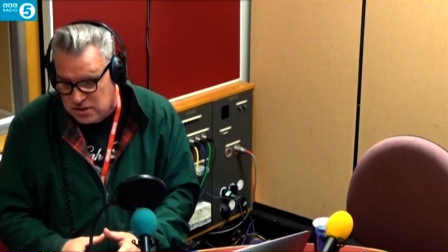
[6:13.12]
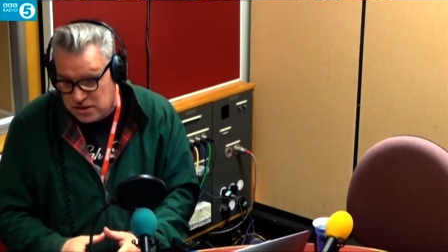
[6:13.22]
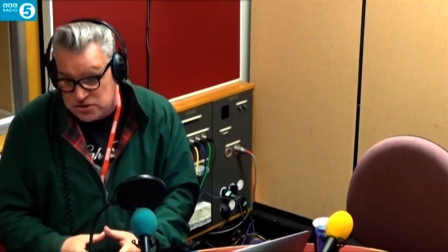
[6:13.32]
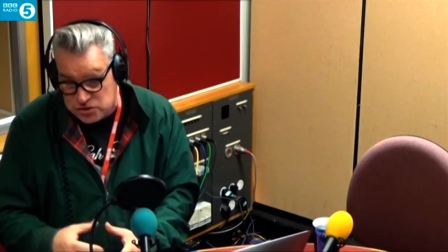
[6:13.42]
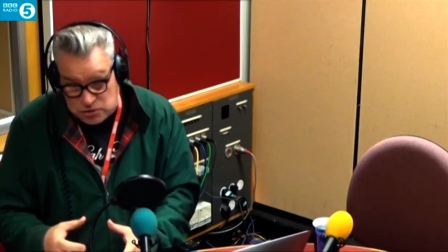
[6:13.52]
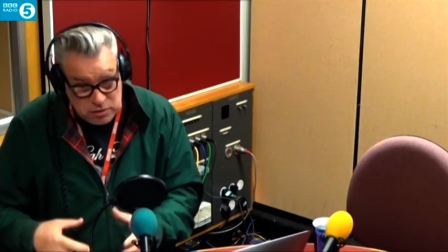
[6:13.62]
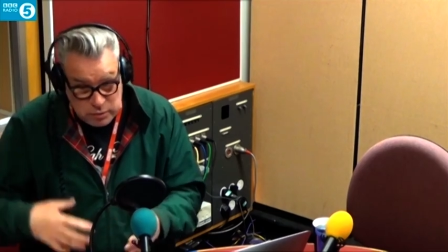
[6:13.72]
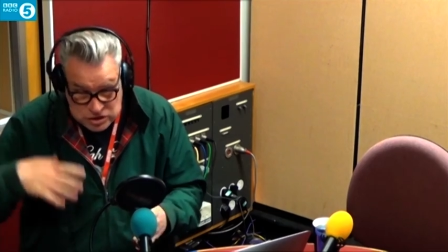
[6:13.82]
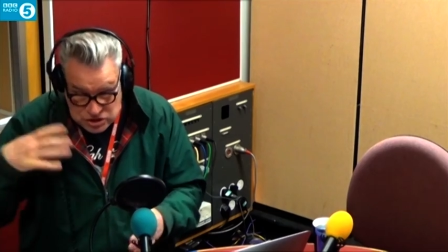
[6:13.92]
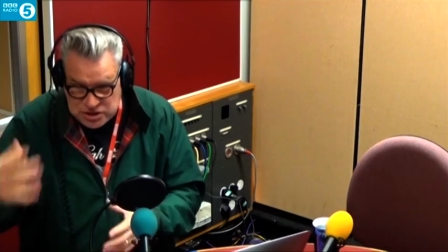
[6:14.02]
it's a story
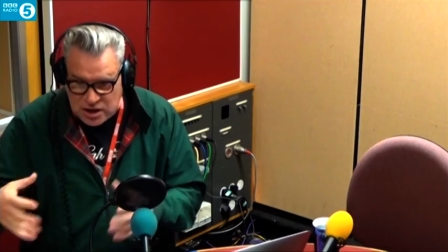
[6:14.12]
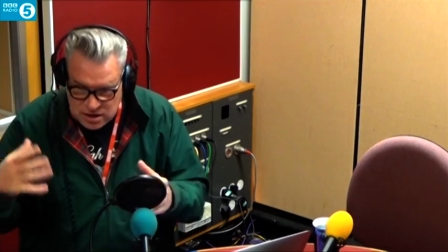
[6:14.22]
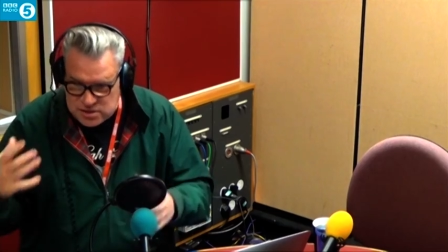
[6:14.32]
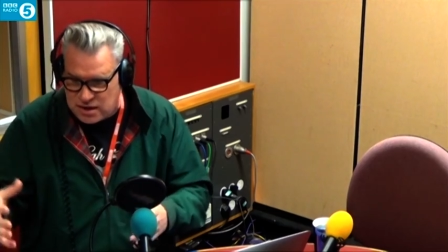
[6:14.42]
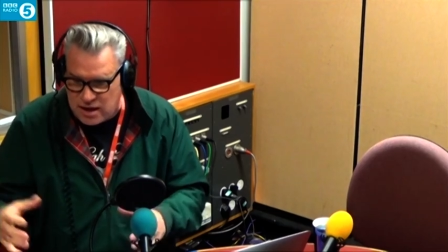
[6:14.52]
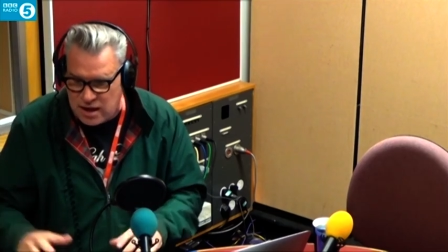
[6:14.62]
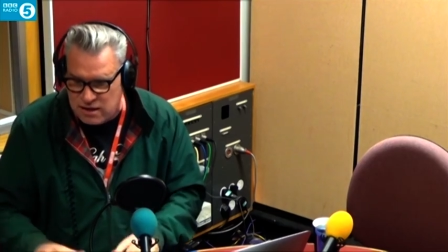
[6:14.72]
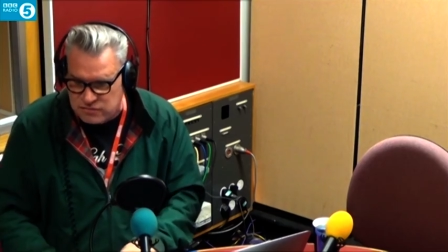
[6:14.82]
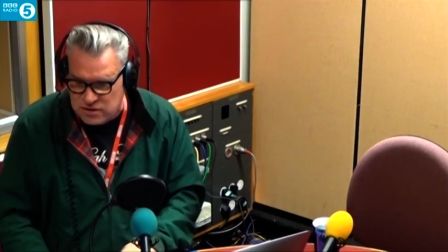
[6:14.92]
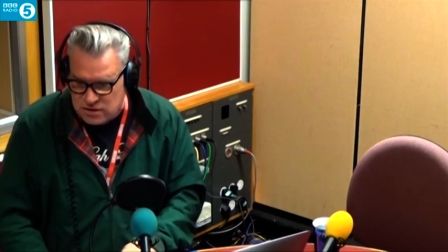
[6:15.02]
which does
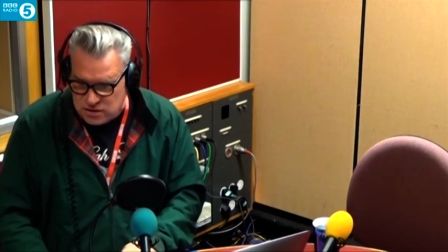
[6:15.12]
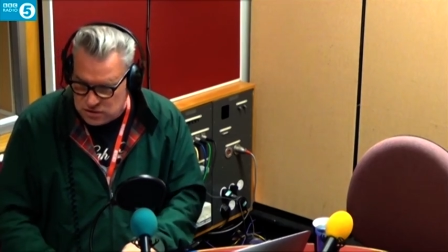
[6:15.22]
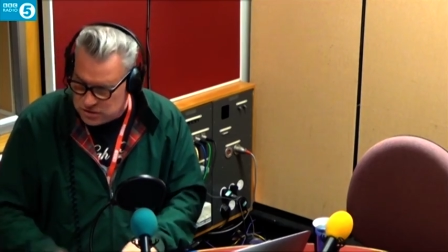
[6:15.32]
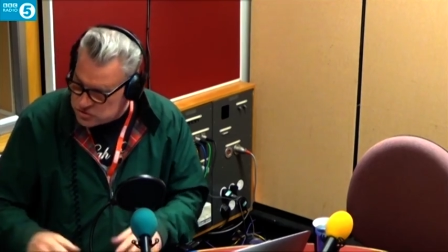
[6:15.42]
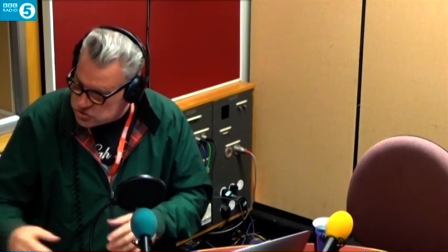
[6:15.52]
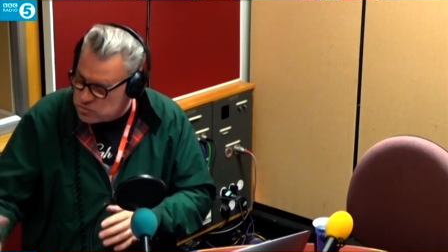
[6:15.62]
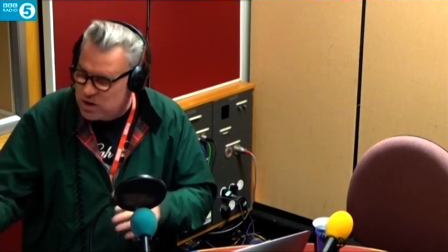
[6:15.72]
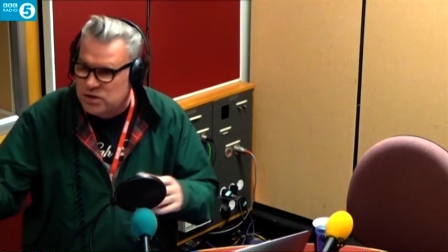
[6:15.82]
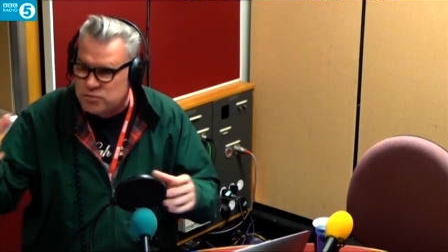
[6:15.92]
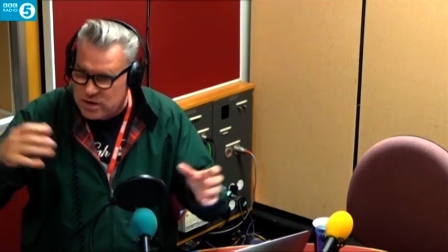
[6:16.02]
have you know, kind of
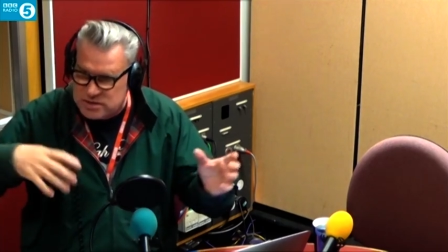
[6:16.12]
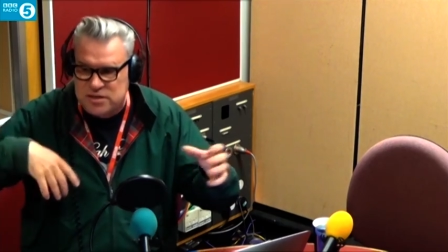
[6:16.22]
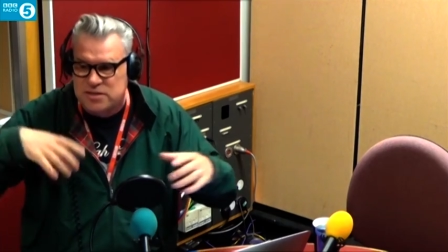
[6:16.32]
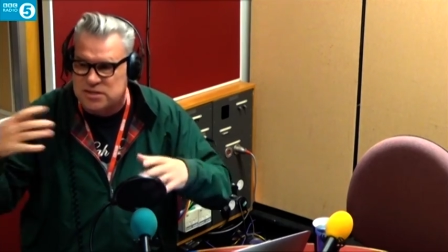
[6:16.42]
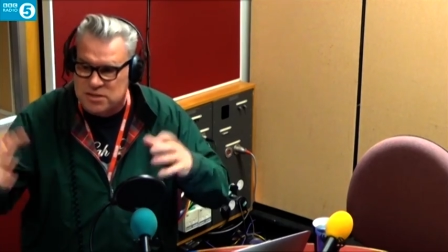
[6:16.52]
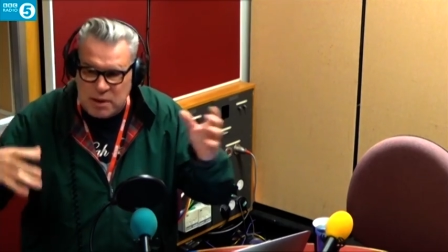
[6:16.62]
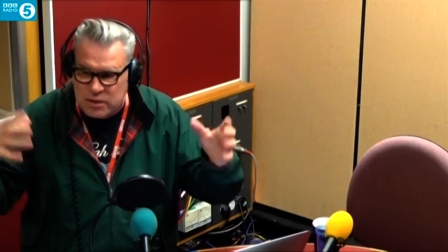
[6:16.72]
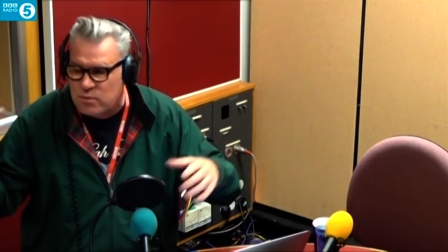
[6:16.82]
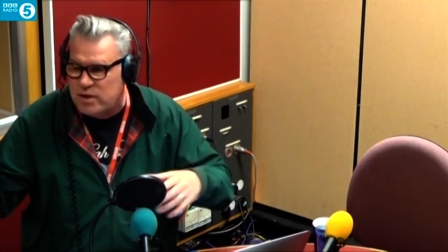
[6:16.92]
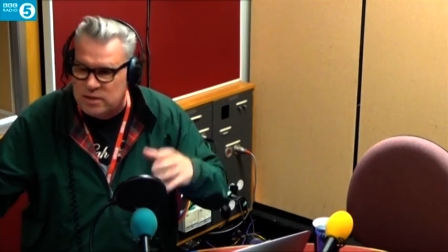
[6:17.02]
strange resonances about
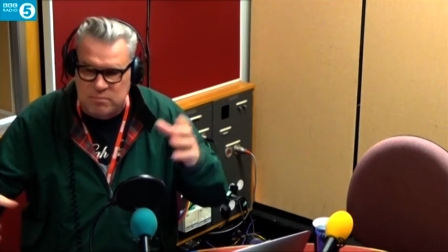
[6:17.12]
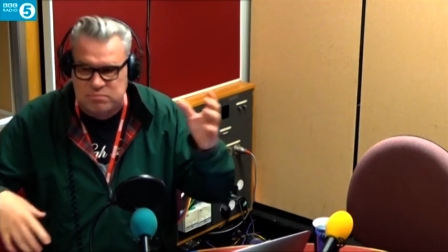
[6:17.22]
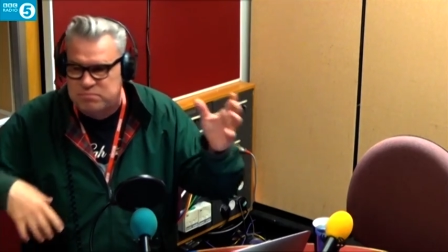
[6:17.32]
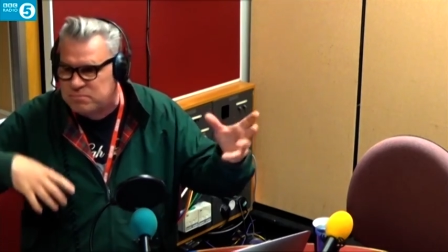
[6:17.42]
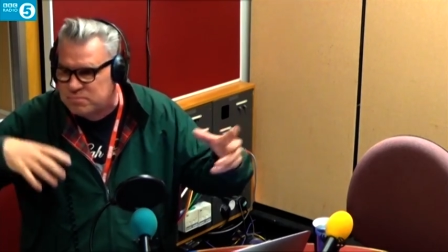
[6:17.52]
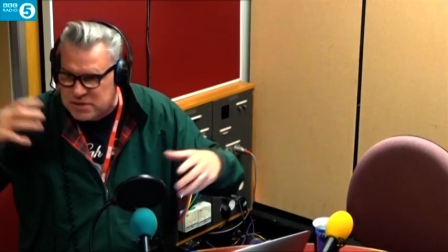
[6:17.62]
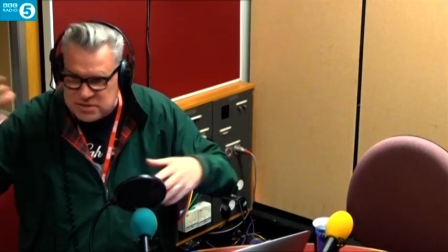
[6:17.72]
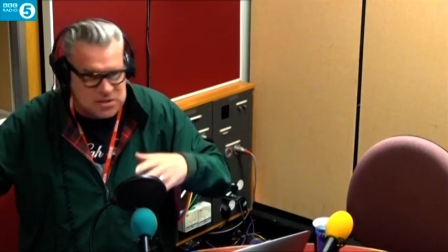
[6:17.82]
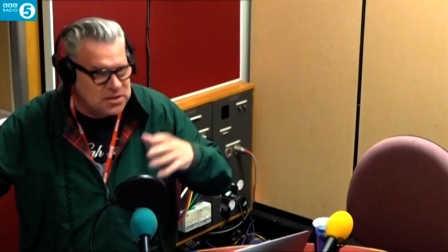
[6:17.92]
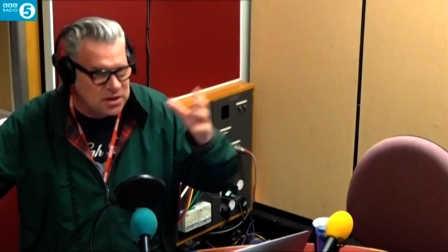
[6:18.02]
the way that
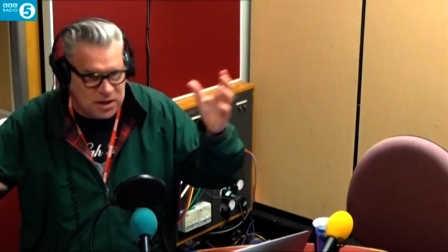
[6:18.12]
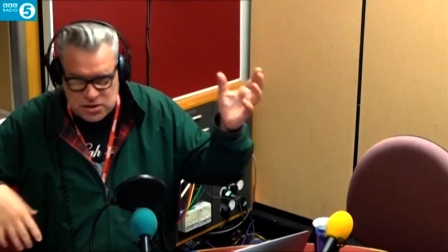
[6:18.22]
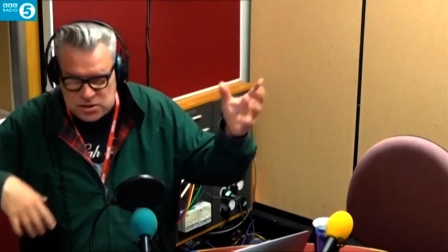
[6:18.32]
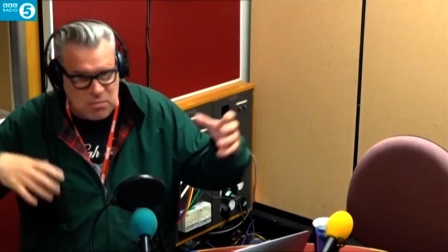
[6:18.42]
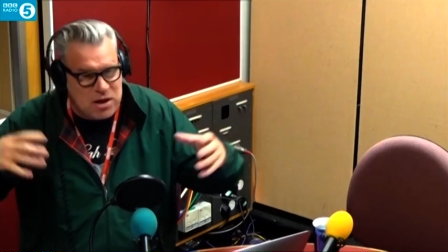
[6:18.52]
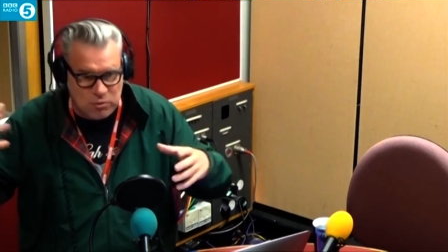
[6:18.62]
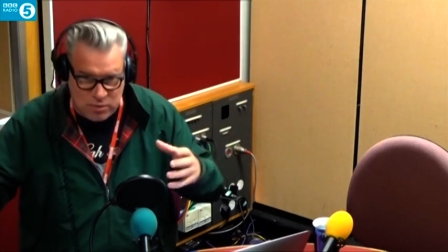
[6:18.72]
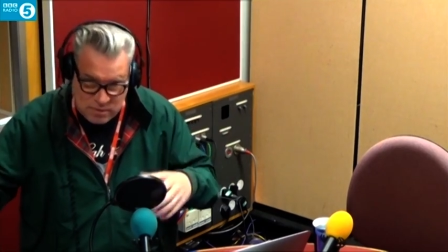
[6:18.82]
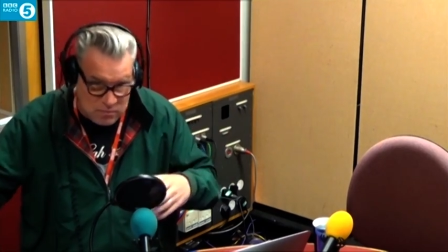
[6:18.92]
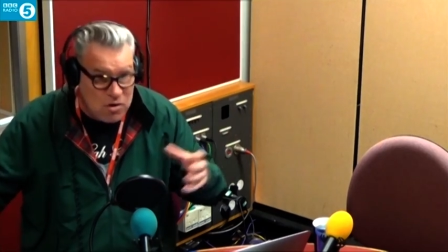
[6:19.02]
business connections may or
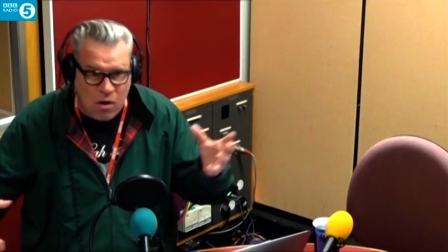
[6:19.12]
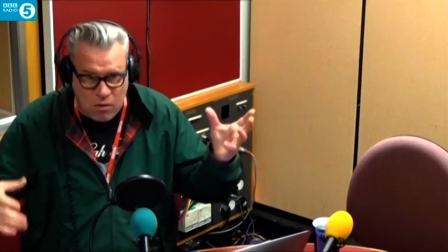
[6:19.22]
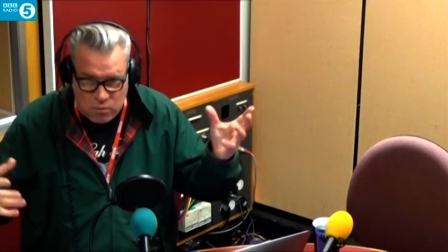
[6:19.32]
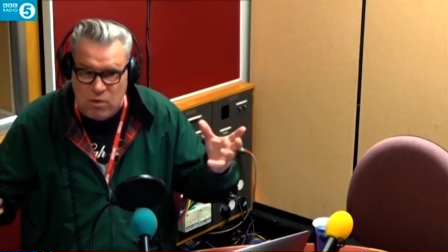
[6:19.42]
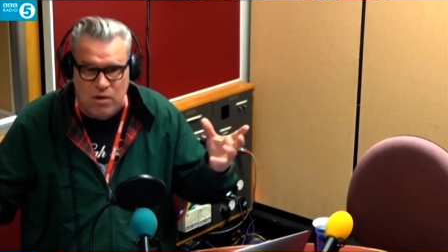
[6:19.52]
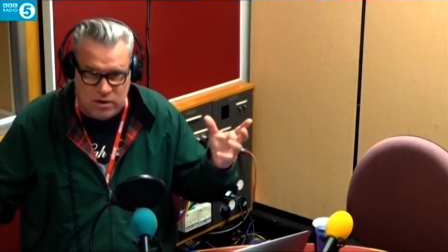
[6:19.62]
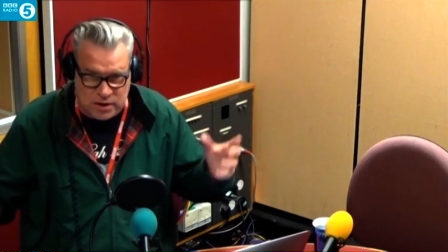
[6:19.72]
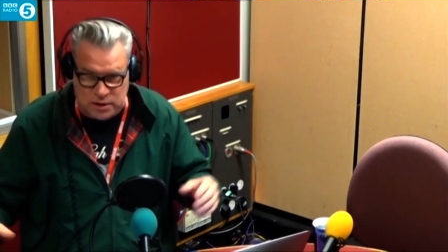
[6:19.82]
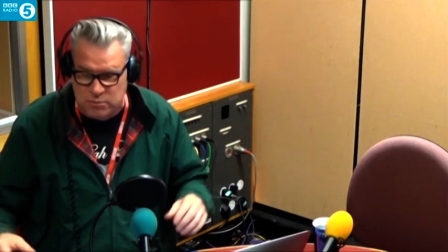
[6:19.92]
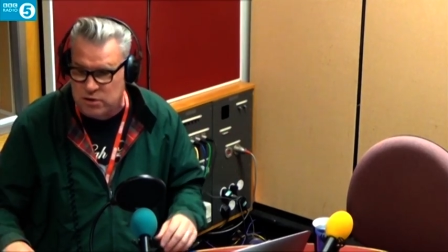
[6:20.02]
may not work
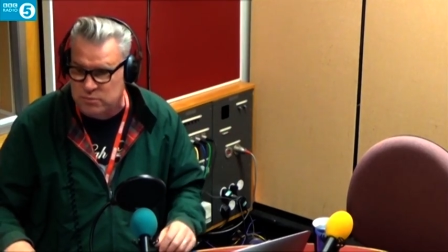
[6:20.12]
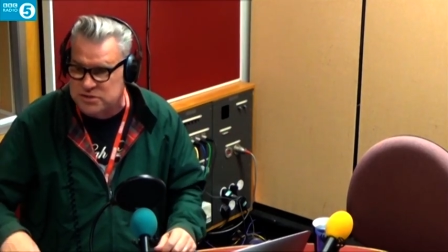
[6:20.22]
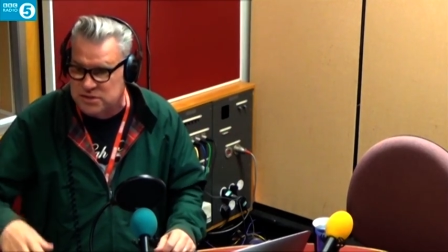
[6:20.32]
at the moment.